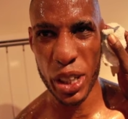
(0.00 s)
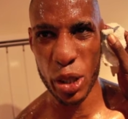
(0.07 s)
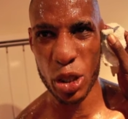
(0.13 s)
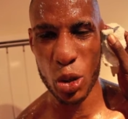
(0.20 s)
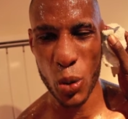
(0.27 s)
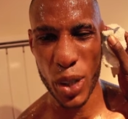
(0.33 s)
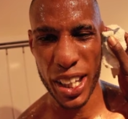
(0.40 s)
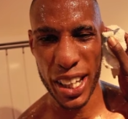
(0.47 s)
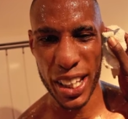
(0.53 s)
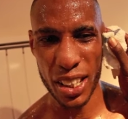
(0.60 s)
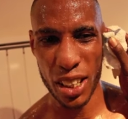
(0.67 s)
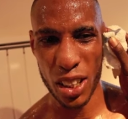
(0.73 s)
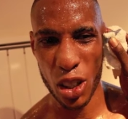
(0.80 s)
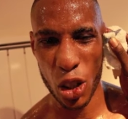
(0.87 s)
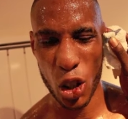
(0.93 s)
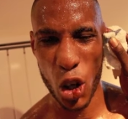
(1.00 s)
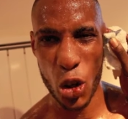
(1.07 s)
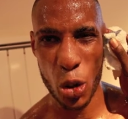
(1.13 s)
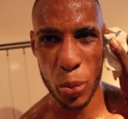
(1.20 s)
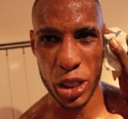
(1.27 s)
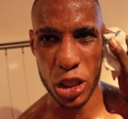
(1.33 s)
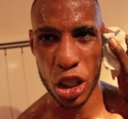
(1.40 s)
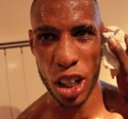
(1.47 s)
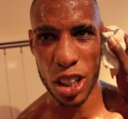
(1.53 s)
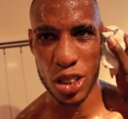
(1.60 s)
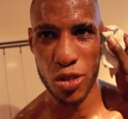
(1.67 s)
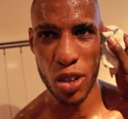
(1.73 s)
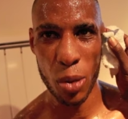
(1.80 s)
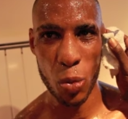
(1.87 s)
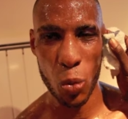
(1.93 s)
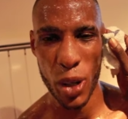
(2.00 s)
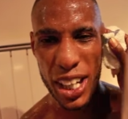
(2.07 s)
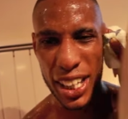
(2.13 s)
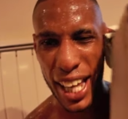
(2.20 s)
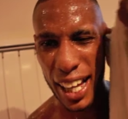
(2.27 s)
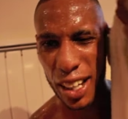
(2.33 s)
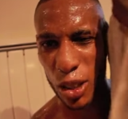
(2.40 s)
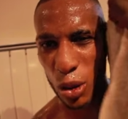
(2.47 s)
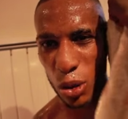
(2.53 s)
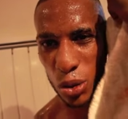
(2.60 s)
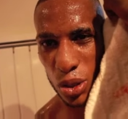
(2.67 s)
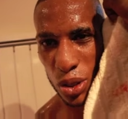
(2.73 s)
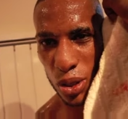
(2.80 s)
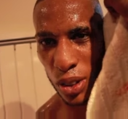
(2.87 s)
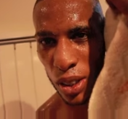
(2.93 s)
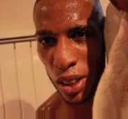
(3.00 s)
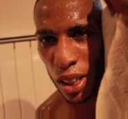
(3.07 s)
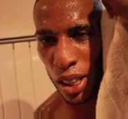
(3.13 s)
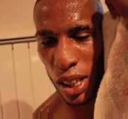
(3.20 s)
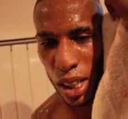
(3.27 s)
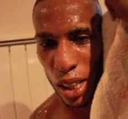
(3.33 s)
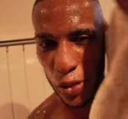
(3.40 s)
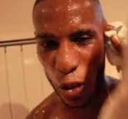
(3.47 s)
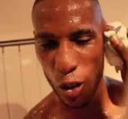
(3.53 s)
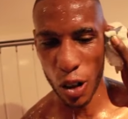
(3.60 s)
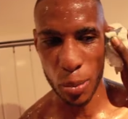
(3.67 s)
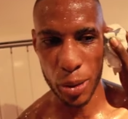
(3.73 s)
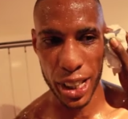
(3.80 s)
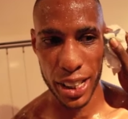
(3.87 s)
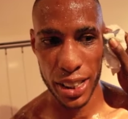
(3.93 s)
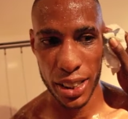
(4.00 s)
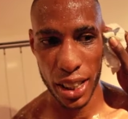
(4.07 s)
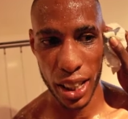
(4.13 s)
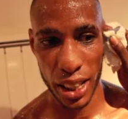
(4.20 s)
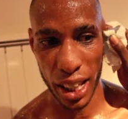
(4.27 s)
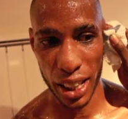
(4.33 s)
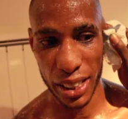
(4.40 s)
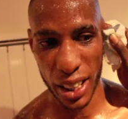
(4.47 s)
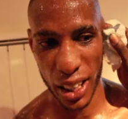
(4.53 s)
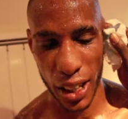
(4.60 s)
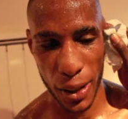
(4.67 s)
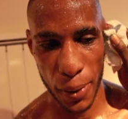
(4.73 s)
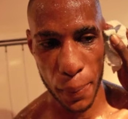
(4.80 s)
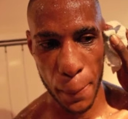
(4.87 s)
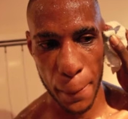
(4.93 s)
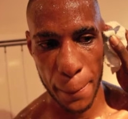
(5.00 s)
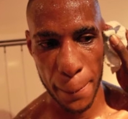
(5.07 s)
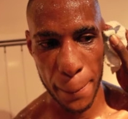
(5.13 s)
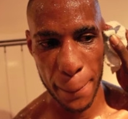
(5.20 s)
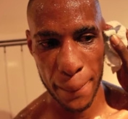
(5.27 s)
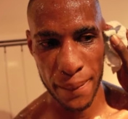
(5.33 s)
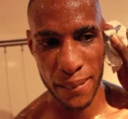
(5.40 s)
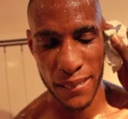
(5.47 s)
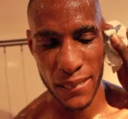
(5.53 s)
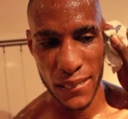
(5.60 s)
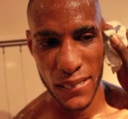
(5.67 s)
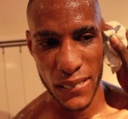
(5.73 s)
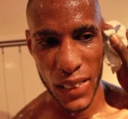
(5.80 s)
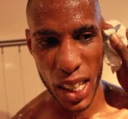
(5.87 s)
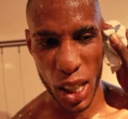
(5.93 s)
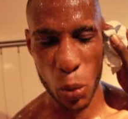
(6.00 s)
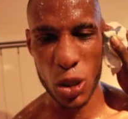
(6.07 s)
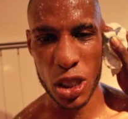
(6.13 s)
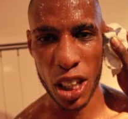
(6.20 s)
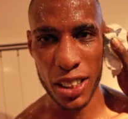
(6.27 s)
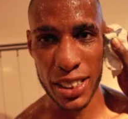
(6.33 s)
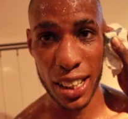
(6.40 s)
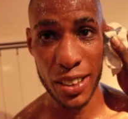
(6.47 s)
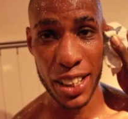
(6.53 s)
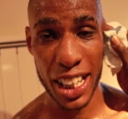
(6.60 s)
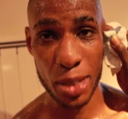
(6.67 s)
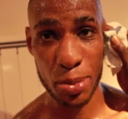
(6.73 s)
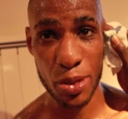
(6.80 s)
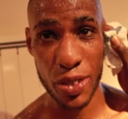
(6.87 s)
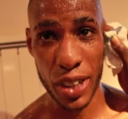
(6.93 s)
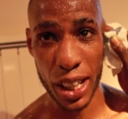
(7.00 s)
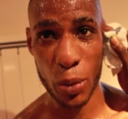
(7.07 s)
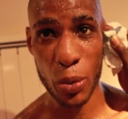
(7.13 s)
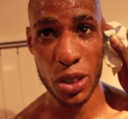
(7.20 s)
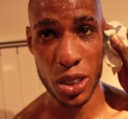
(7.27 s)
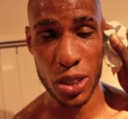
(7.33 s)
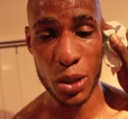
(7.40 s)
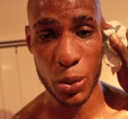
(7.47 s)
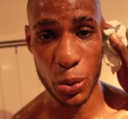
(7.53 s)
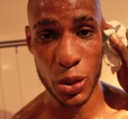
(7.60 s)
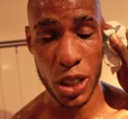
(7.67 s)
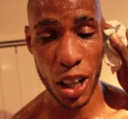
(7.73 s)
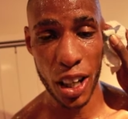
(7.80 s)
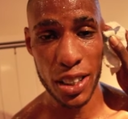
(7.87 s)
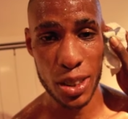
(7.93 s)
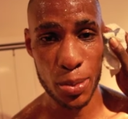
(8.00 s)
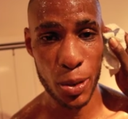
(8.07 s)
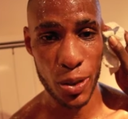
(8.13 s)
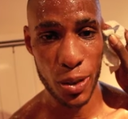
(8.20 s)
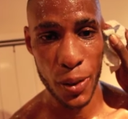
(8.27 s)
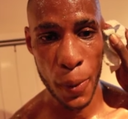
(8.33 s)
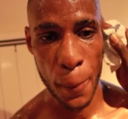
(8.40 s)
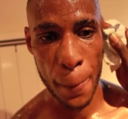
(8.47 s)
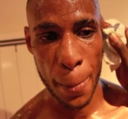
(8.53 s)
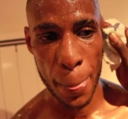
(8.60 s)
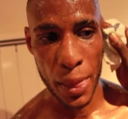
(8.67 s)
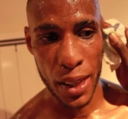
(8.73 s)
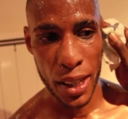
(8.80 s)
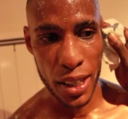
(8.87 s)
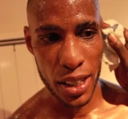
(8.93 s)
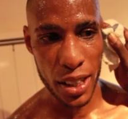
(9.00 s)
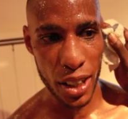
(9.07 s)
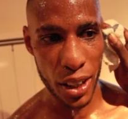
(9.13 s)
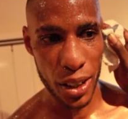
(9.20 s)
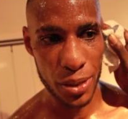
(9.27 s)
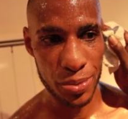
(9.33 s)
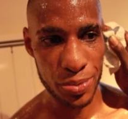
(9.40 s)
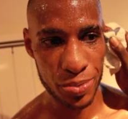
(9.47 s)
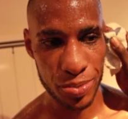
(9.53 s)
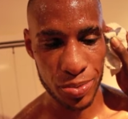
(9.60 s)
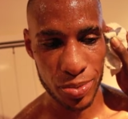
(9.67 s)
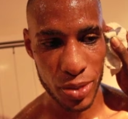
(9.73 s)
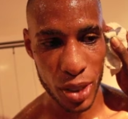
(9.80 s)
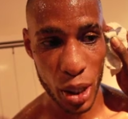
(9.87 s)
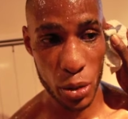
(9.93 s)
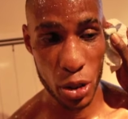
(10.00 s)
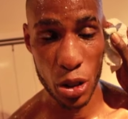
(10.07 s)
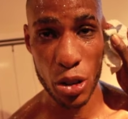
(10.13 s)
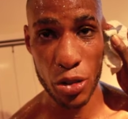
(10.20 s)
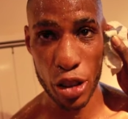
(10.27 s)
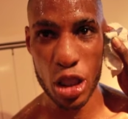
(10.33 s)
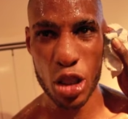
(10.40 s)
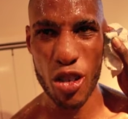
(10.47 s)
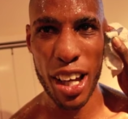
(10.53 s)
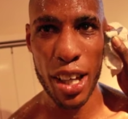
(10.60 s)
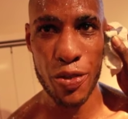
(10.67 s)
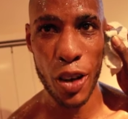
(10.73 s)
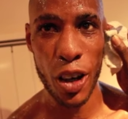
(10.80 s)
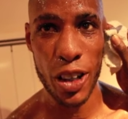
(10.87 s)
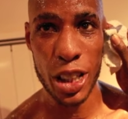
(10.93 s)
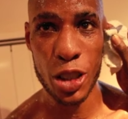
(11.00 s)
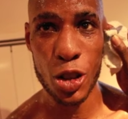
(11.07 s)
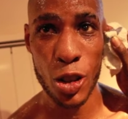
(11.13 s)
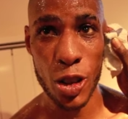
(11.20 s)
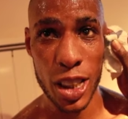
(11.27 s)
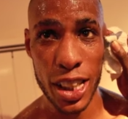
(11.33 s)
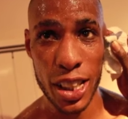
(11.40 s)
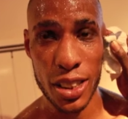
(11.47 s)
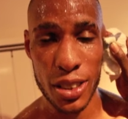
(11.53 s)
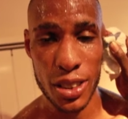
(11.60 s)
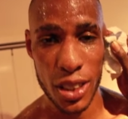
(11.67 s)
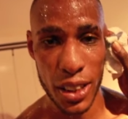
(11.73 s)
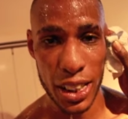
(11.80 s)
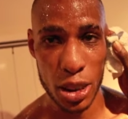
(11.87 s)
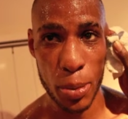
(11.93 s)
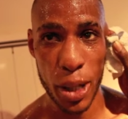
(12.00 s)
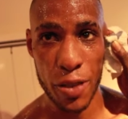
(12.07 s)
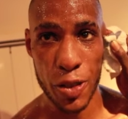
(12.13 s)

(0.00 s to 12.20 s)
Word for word: He was swinging loopy shots from weird angles, if you know what I mean. And and um, it was hot out there. To be fair, it was it was hot, but you know, it was a good, it was a great fight. I enjoyed yeah. it. So do, that's my.